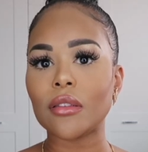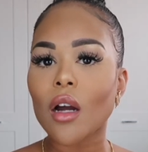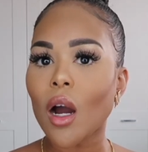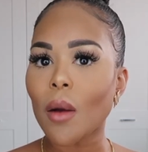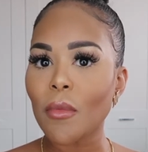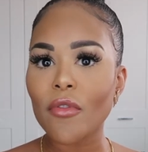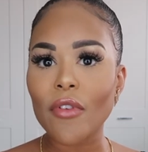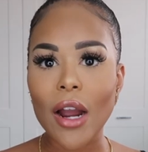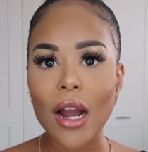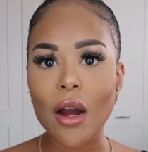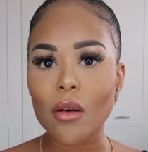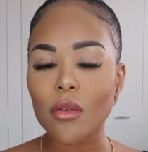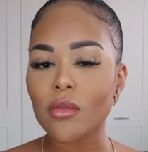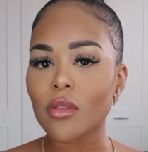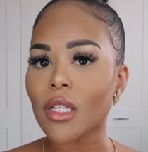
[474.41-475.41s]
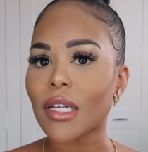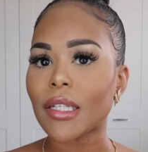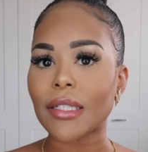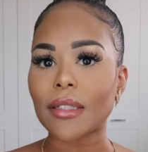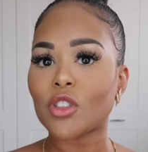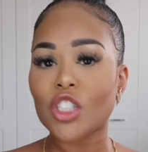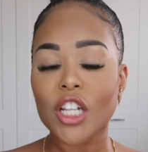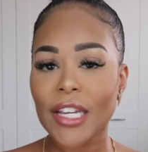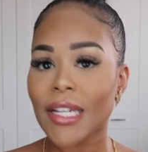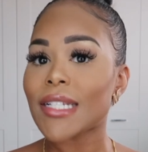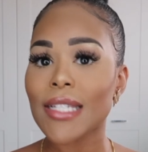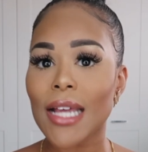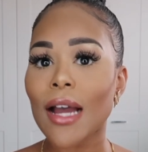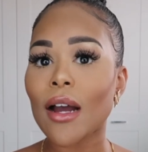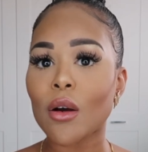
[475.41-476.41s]
come around and check
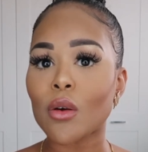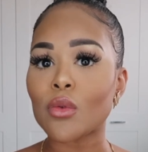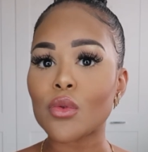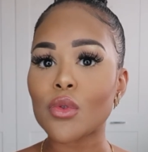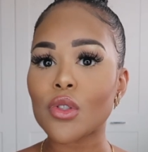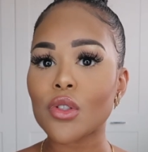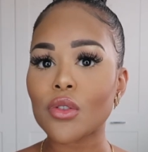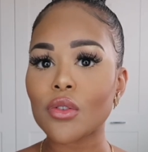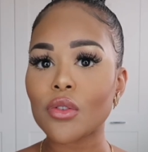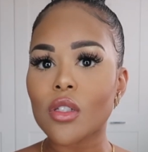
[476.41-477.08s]
it out